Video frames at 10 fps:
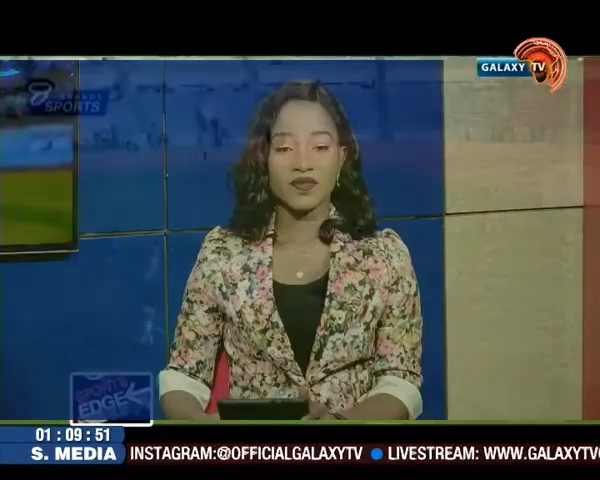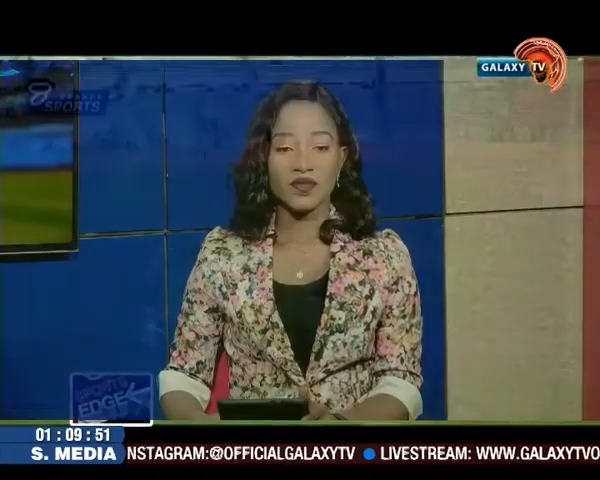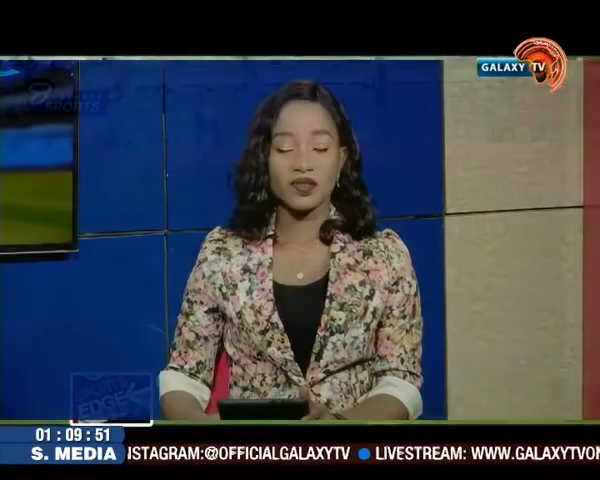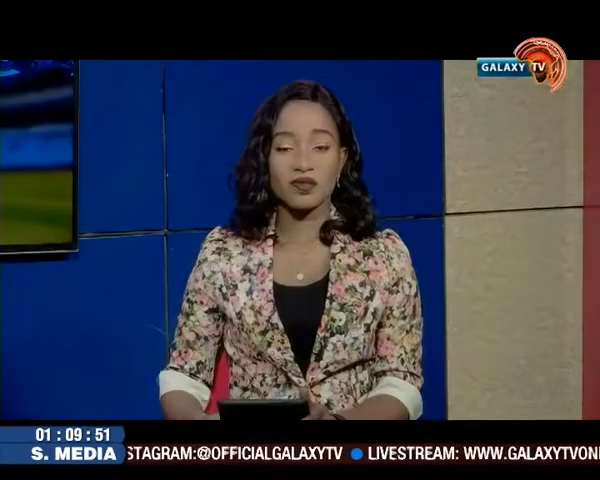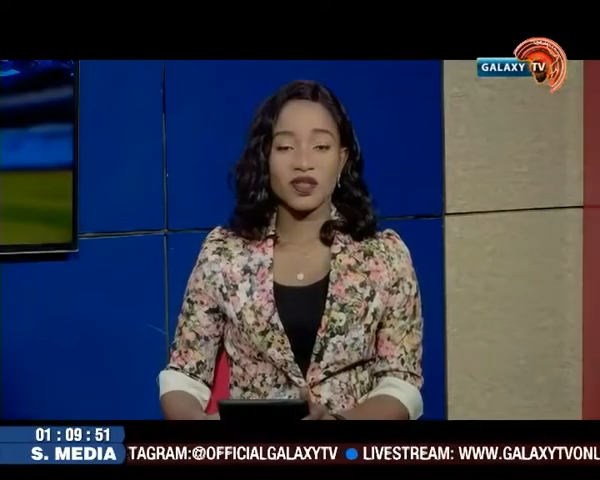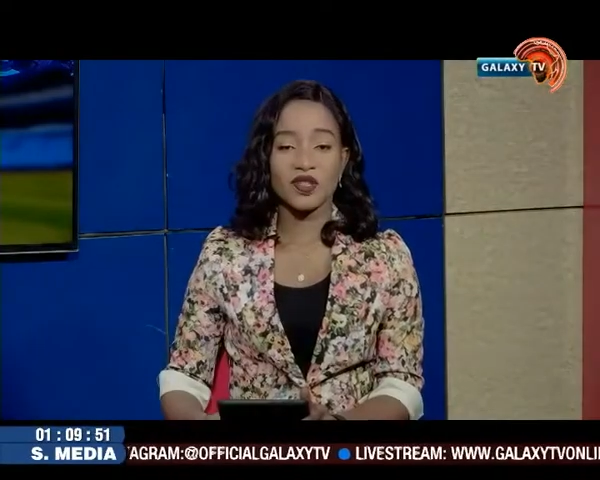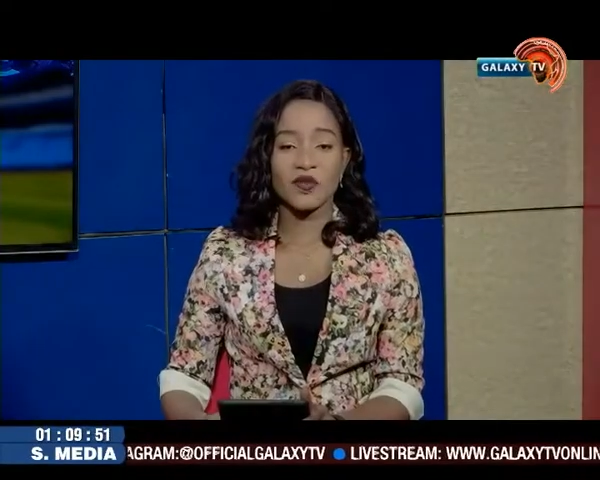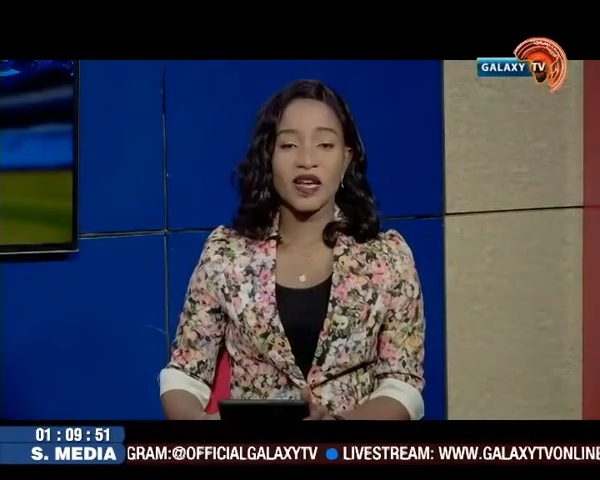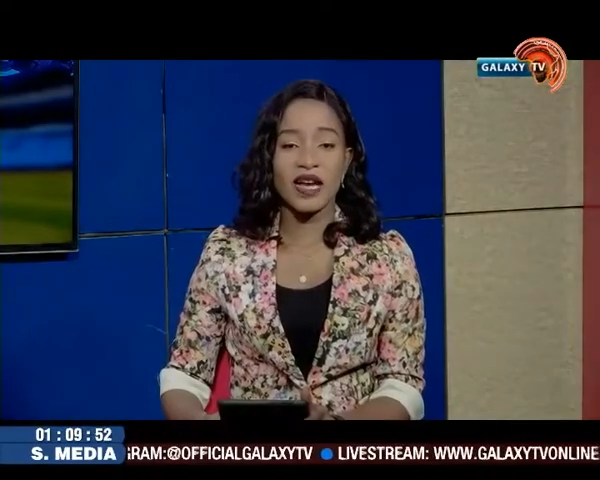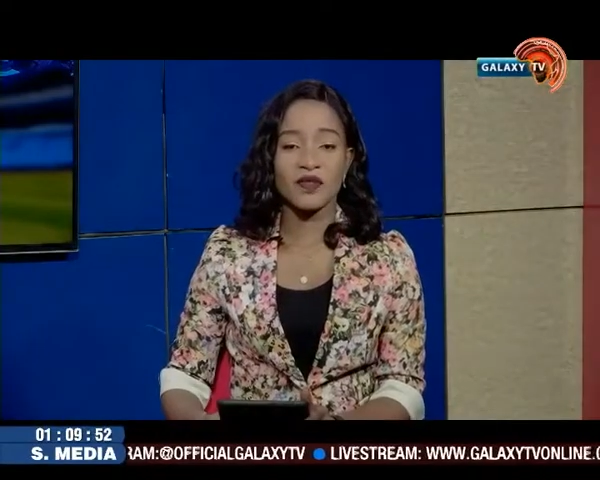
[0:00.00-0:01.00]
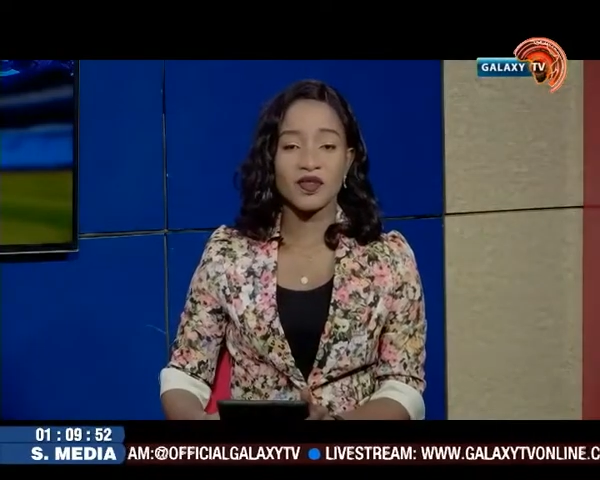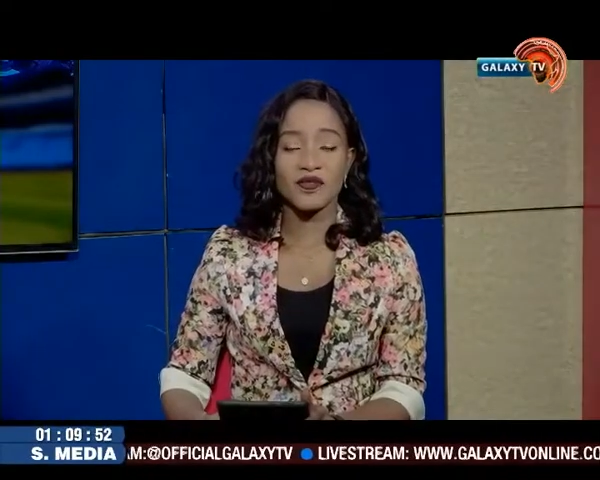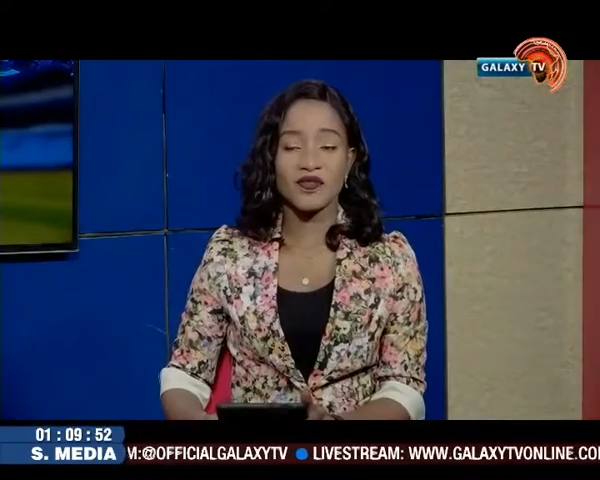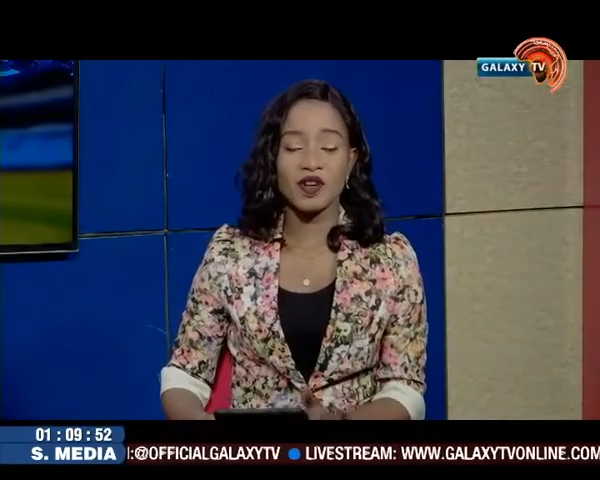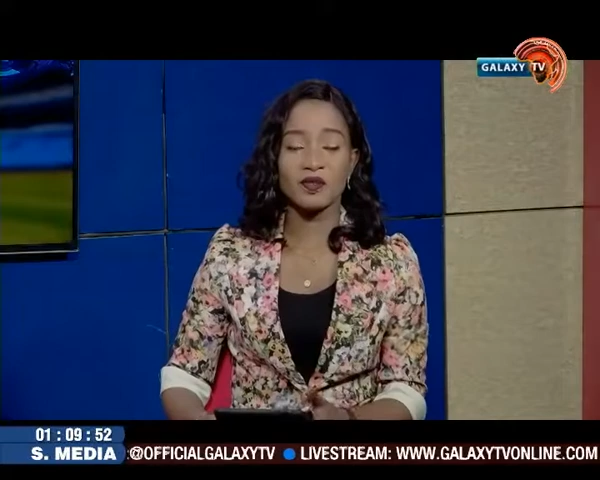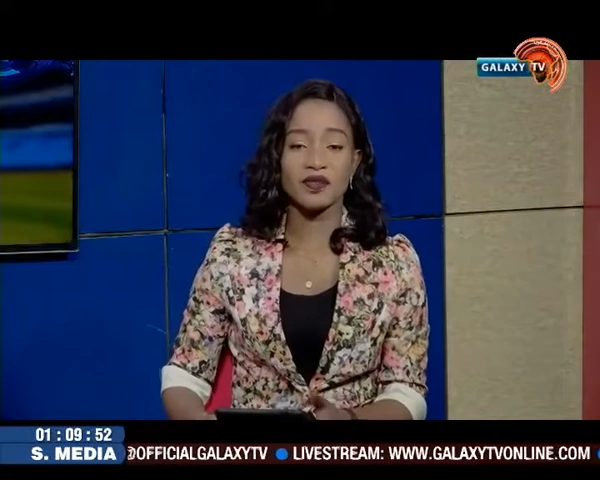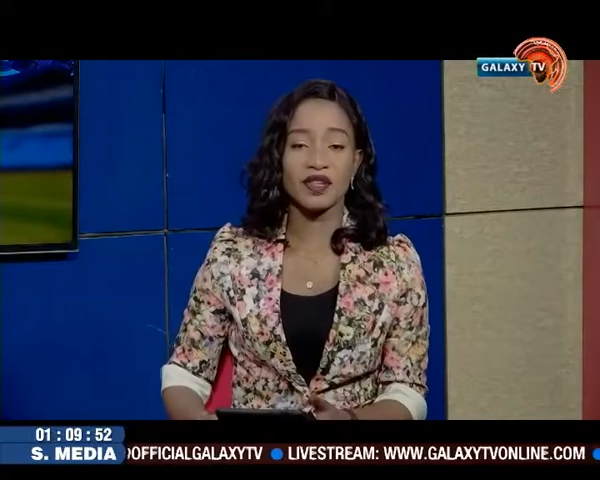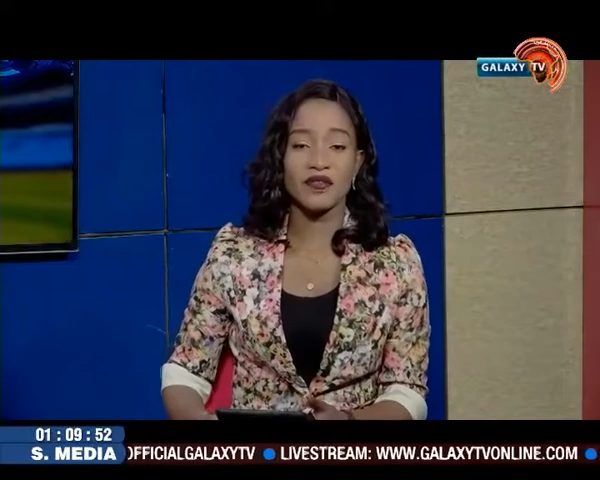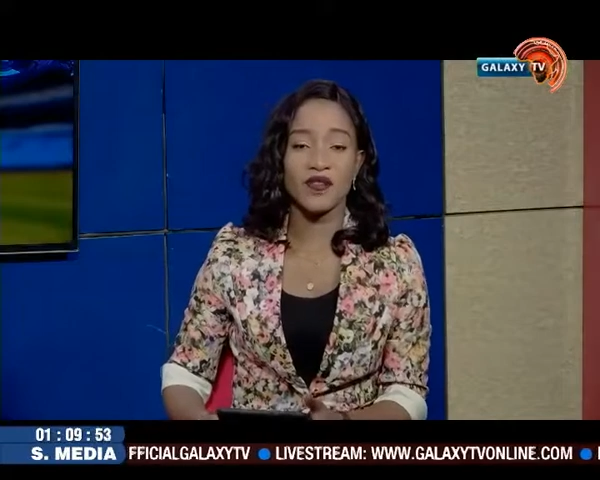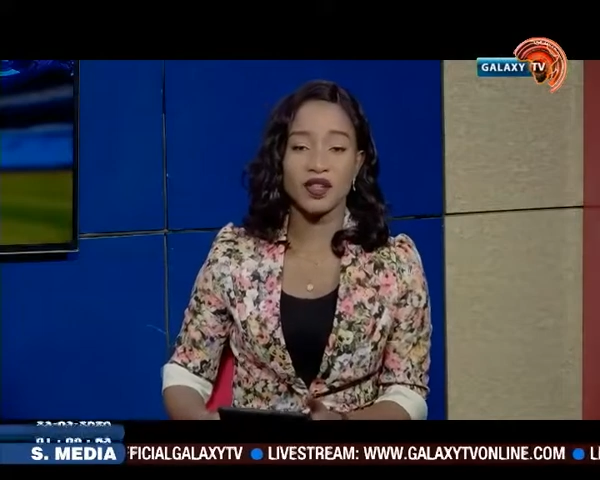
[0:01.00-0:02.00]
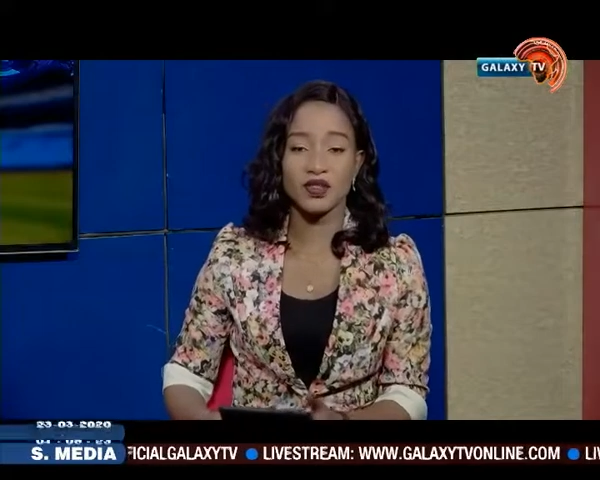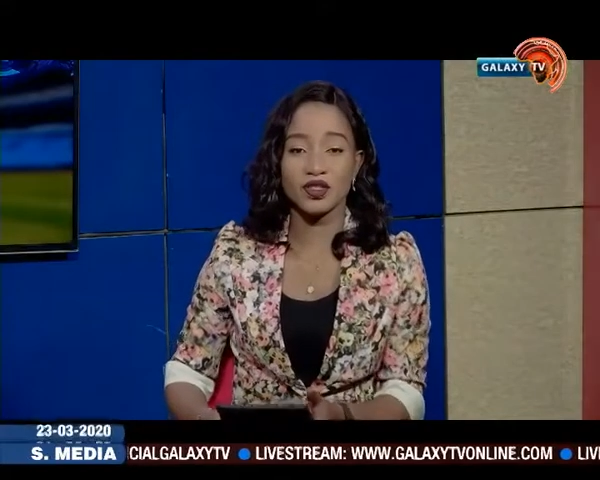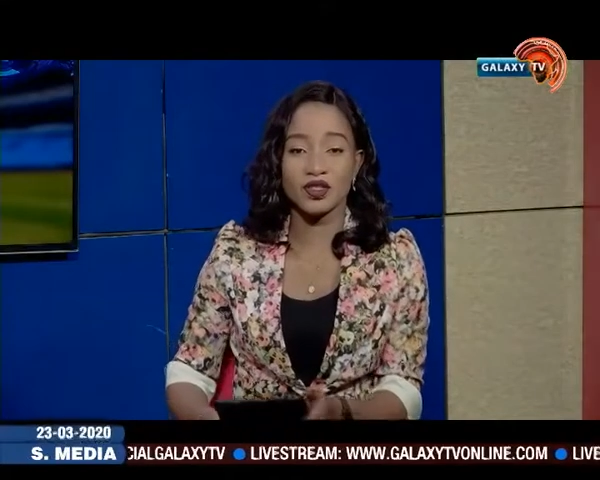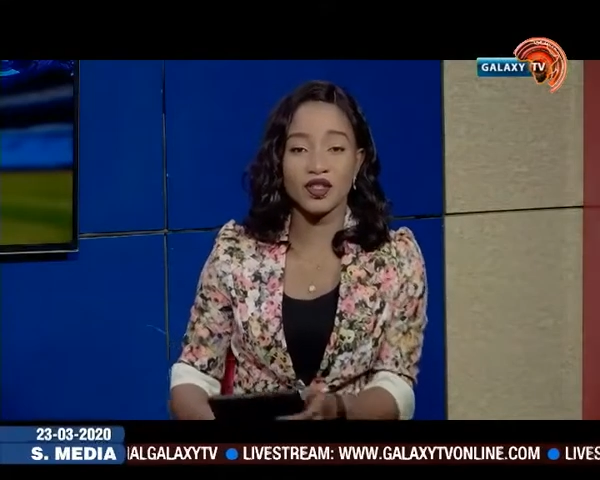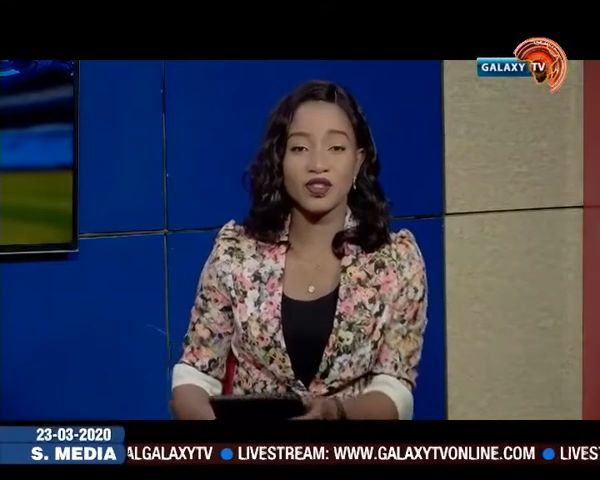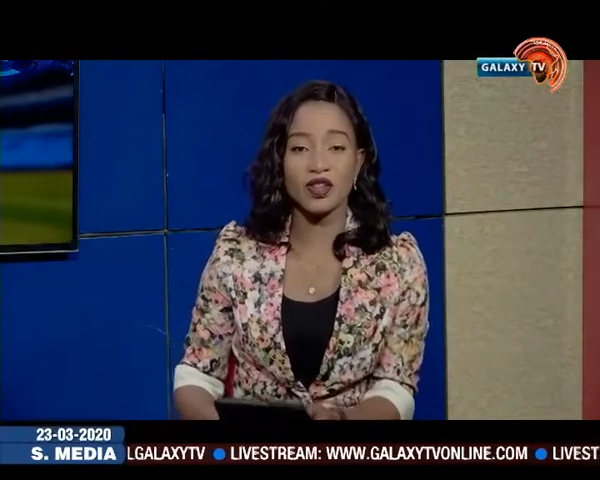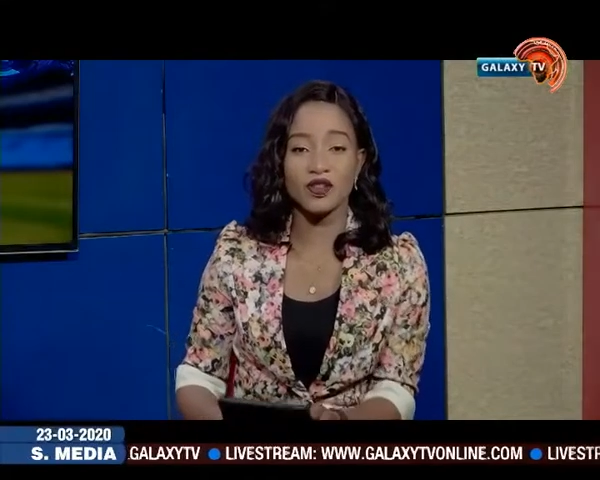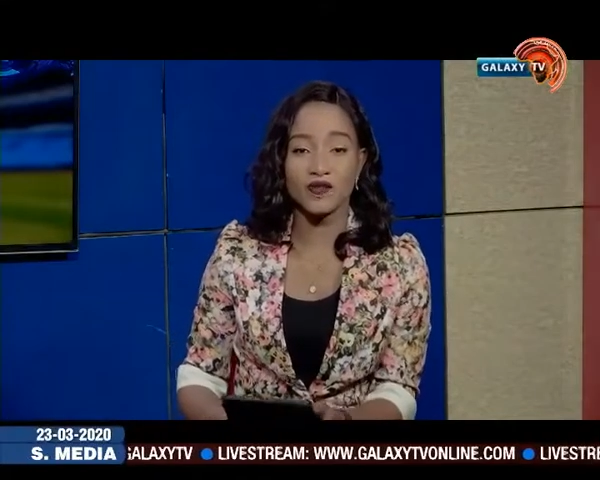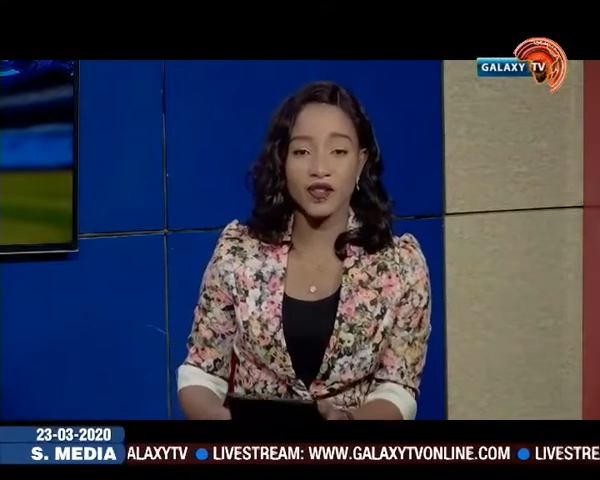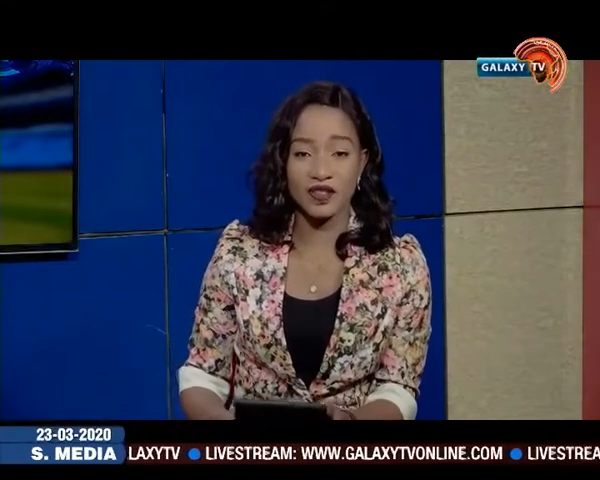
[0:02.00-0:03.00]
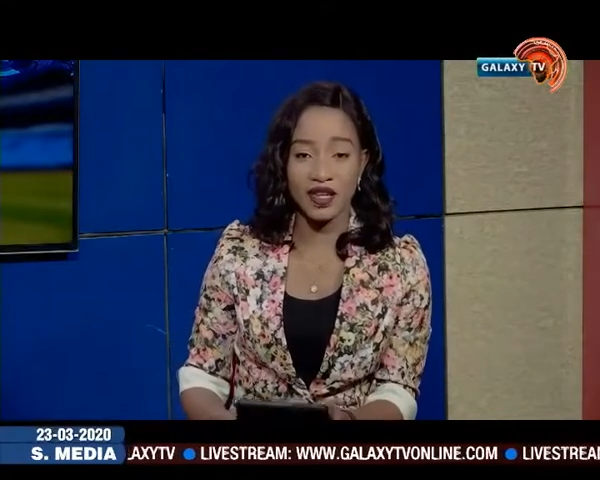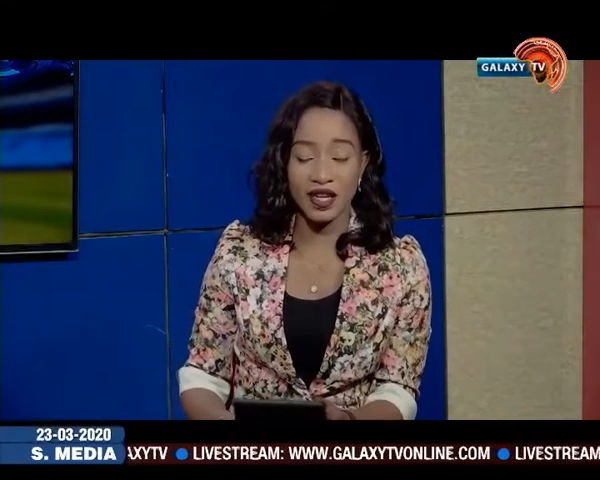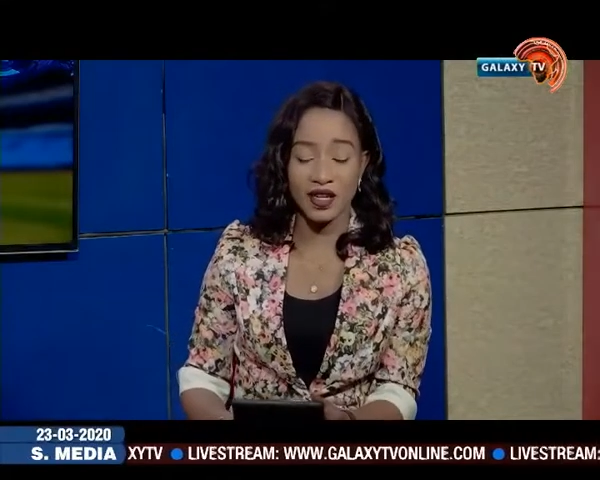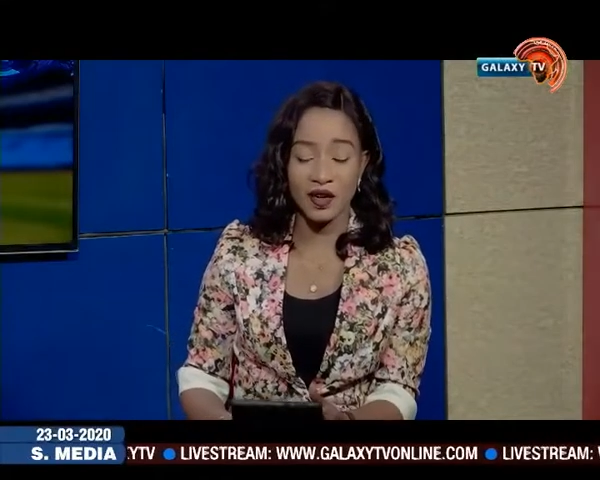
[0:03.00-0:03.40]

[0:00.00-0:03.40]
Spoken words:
all the best we're having from Ifeanyi George over there.